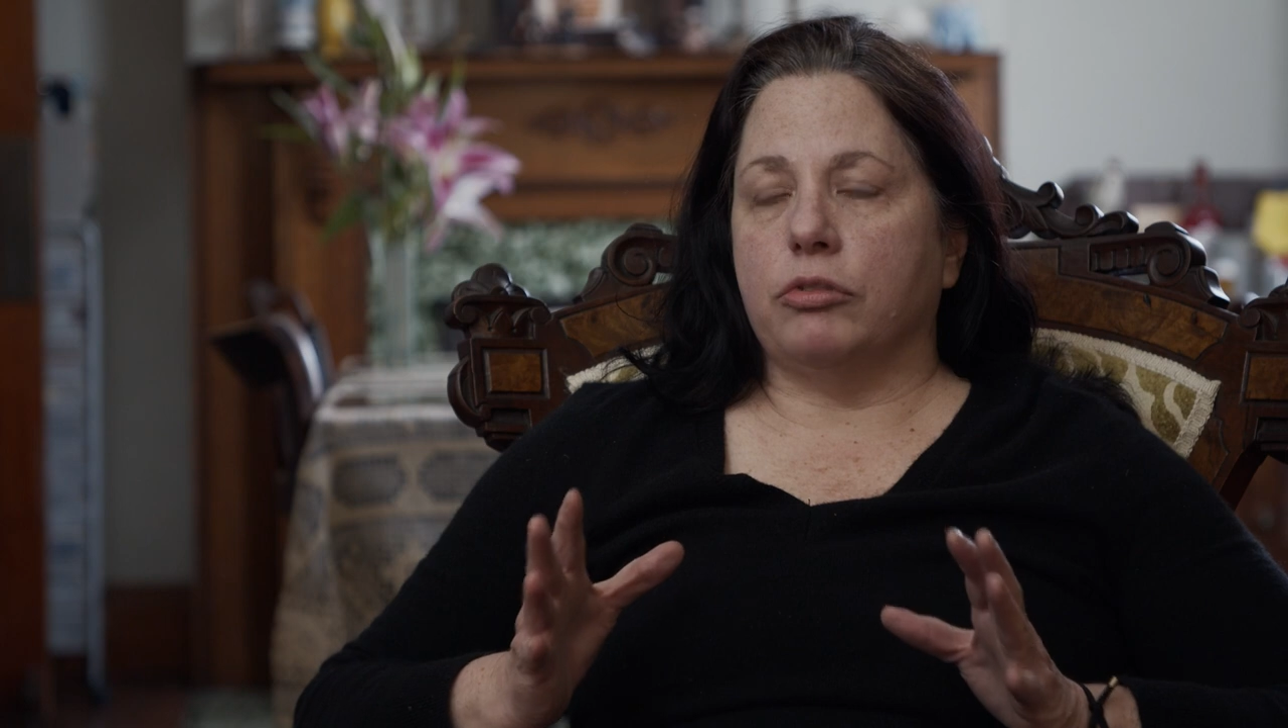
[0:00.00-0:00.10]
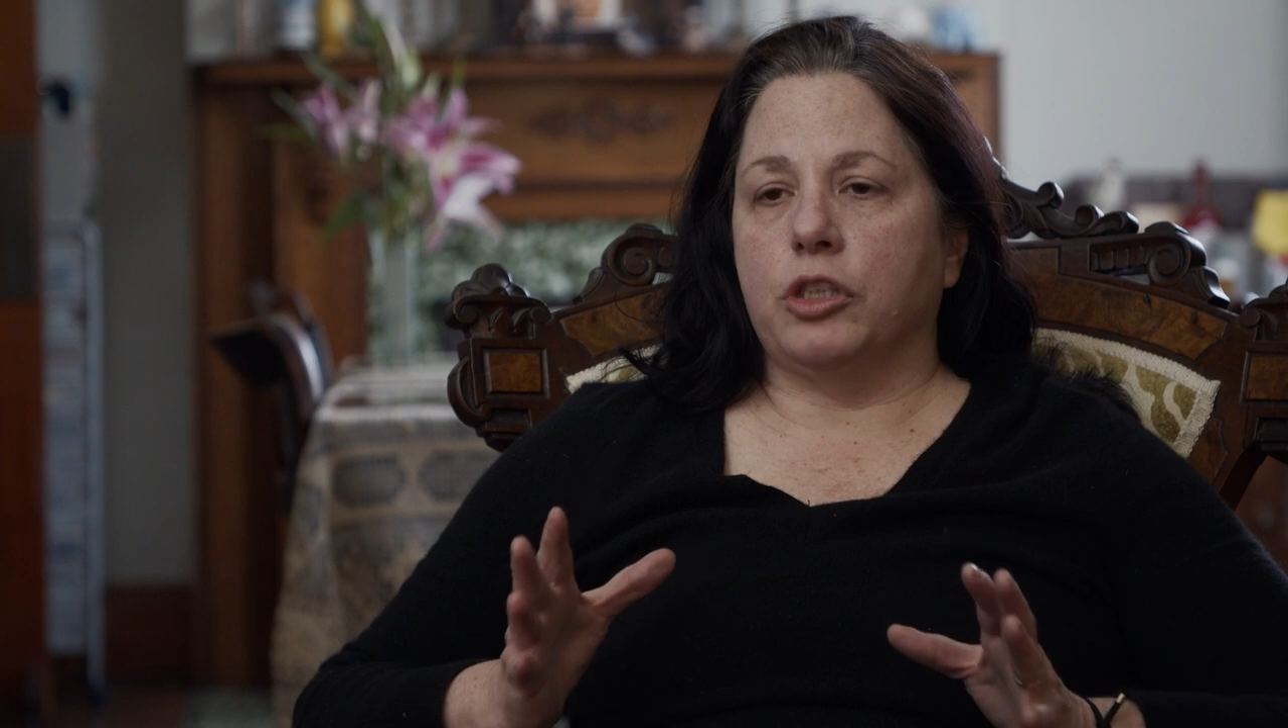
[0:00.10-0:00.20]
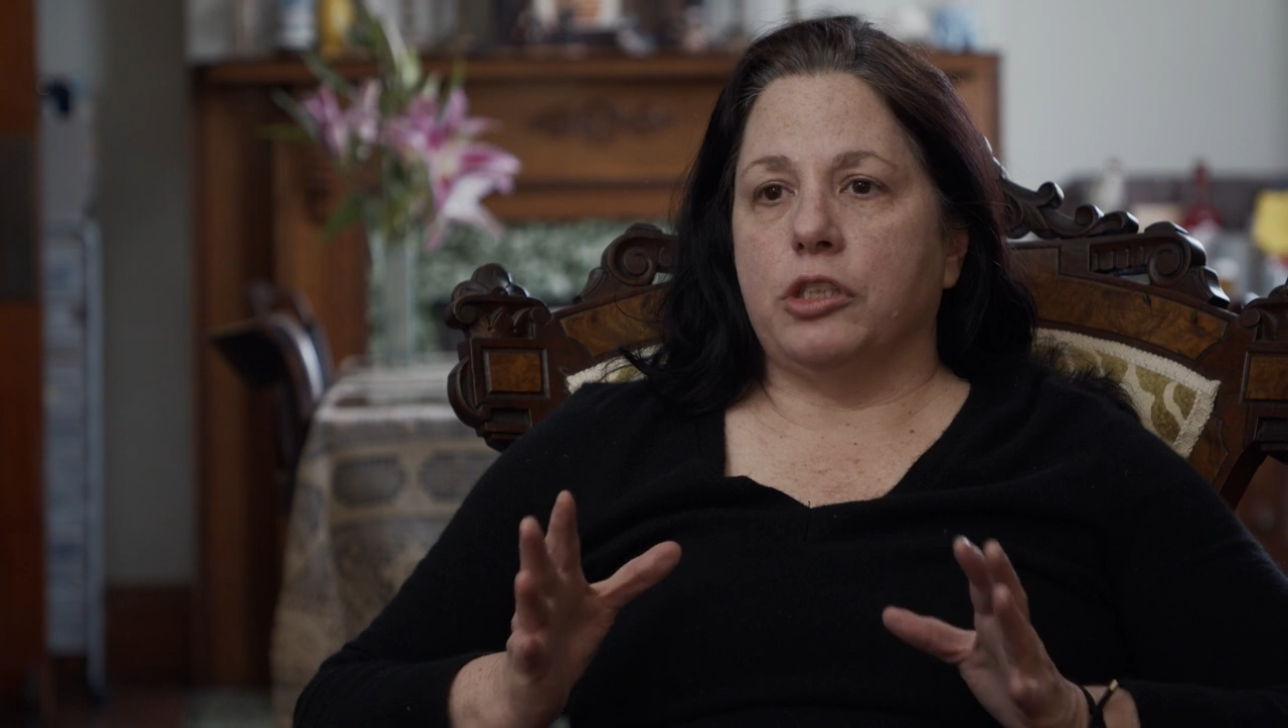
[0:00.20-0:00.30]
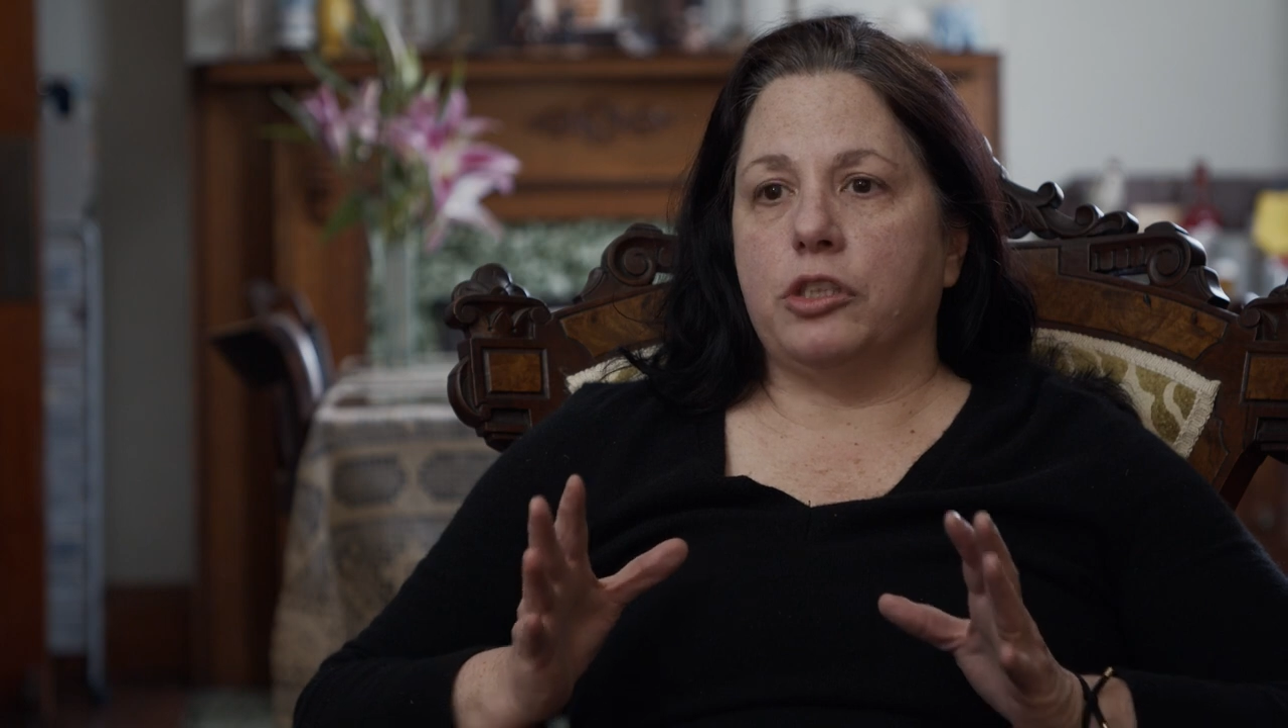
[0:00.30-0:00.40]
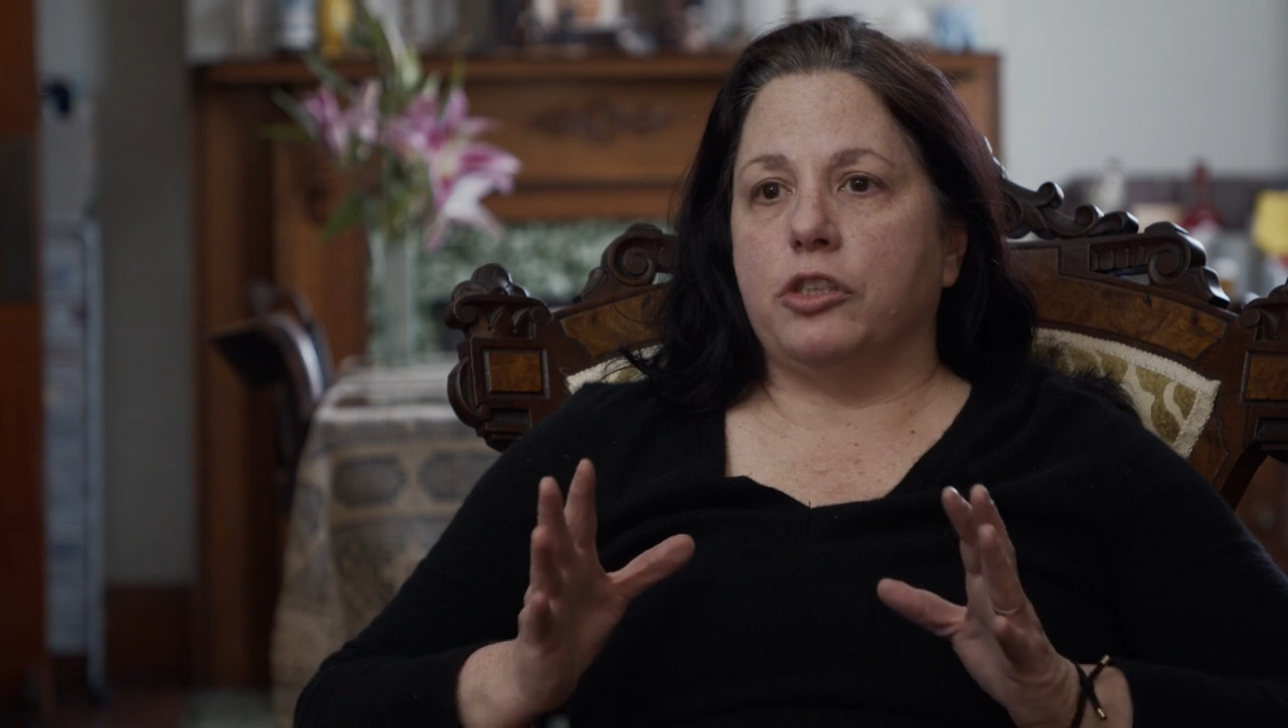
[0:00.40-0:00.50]

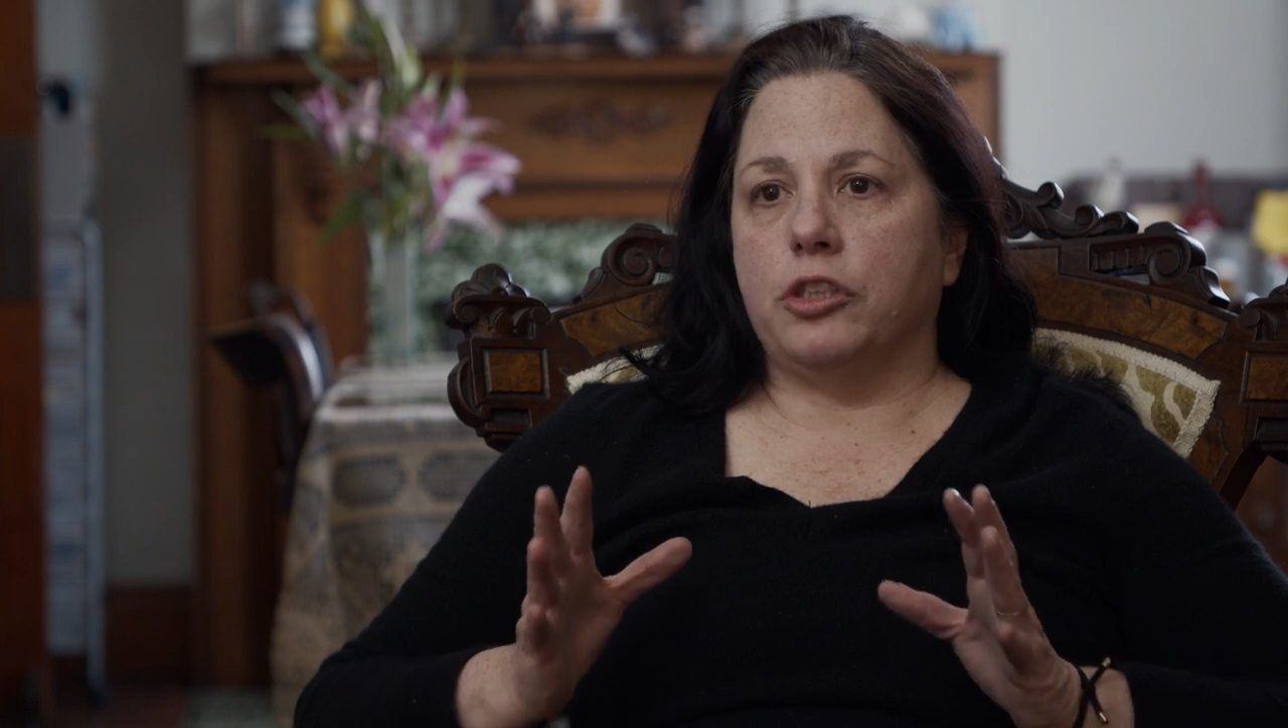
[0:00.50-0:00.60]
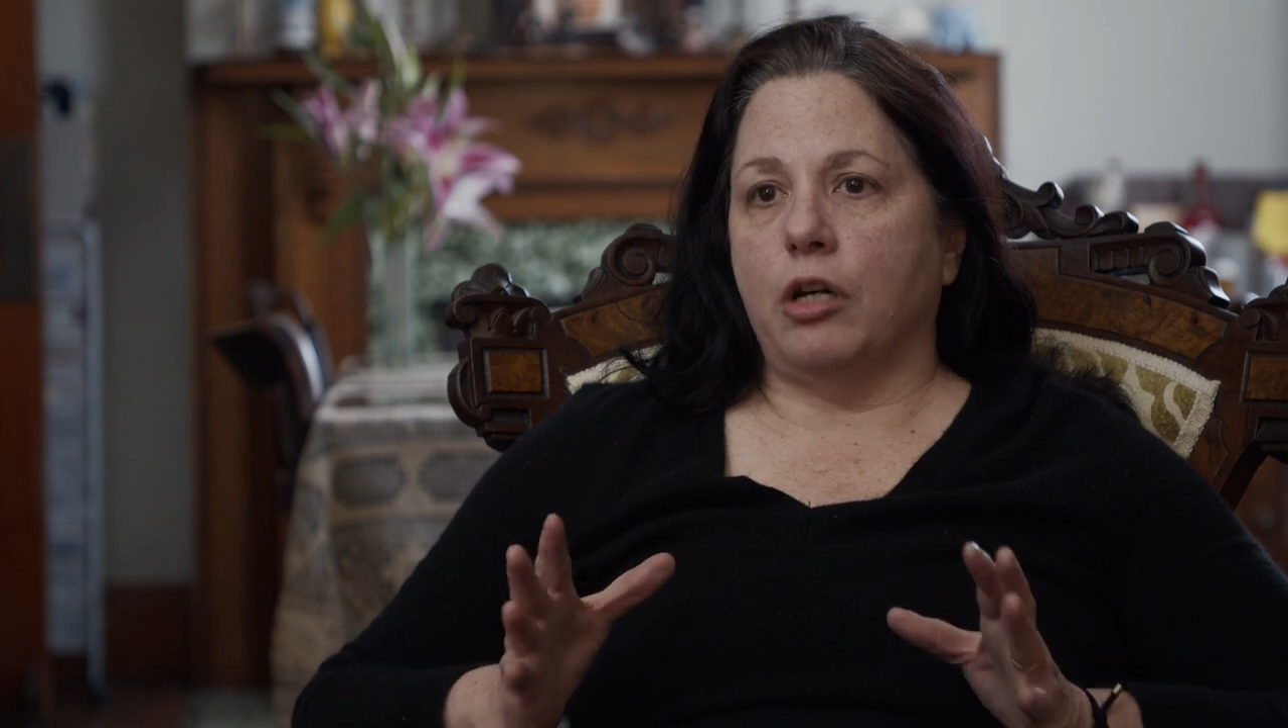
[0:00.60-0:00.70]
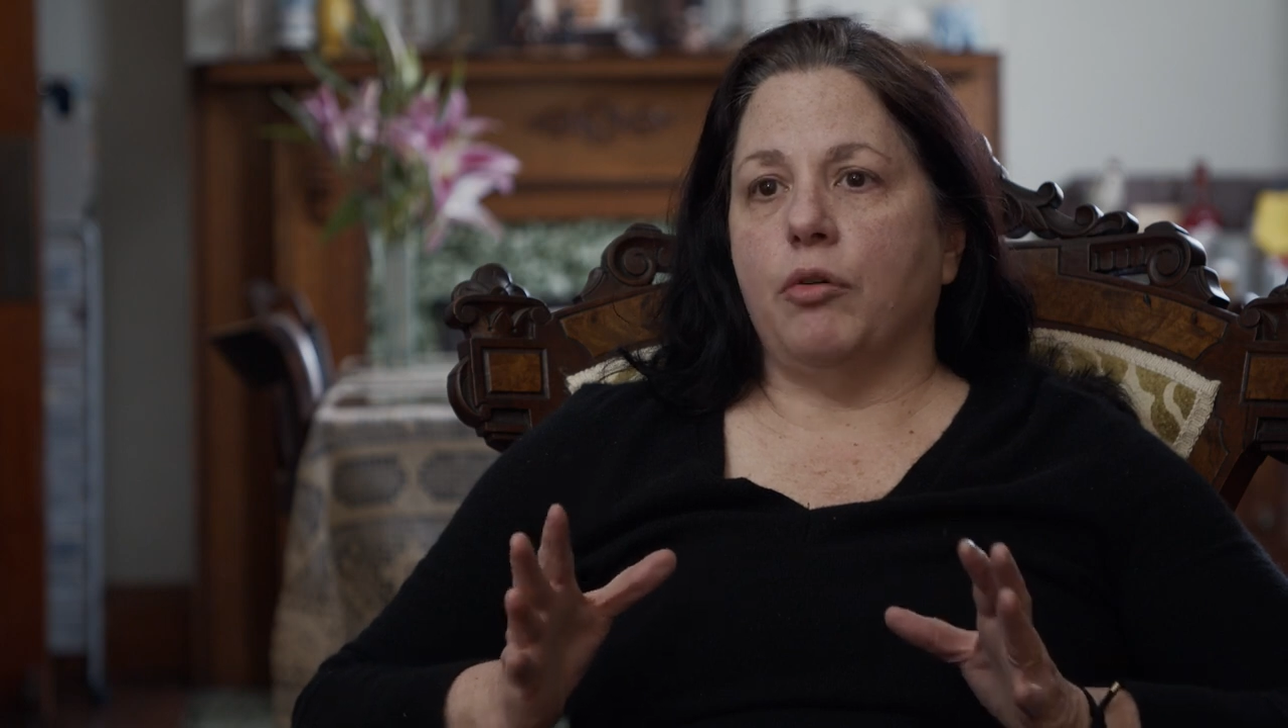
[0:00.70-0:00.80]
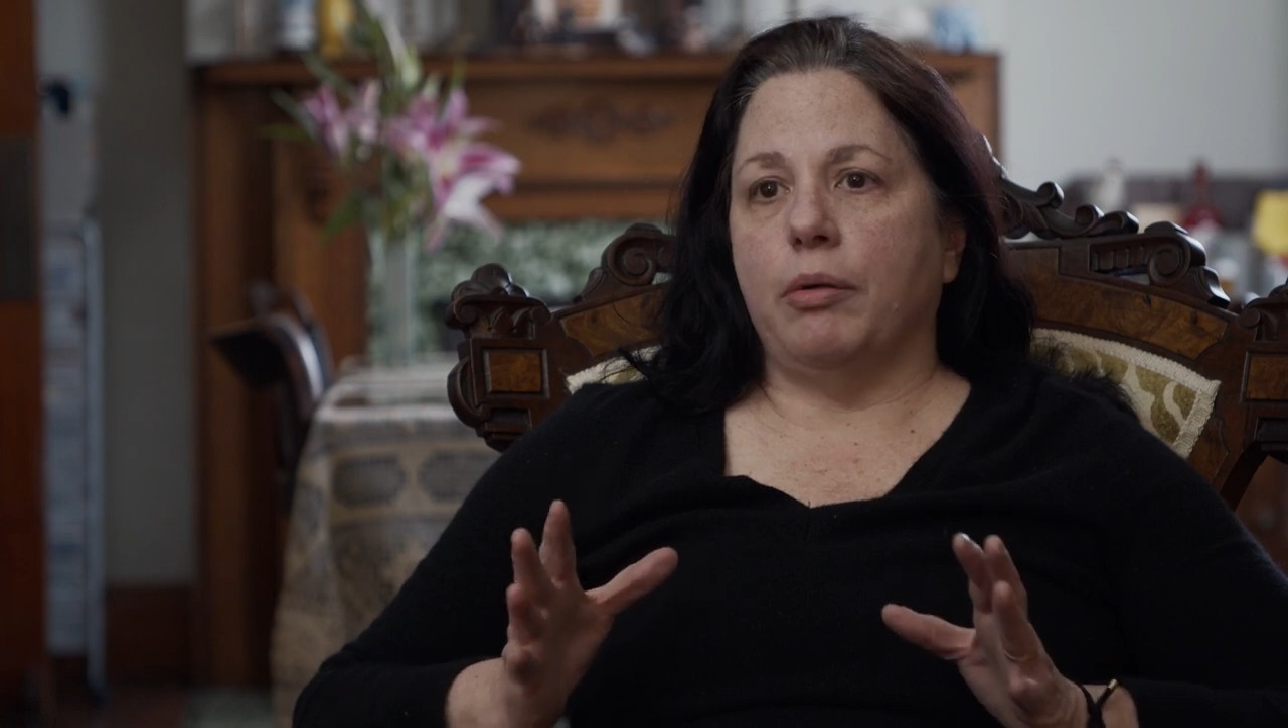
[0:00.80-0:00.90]
just so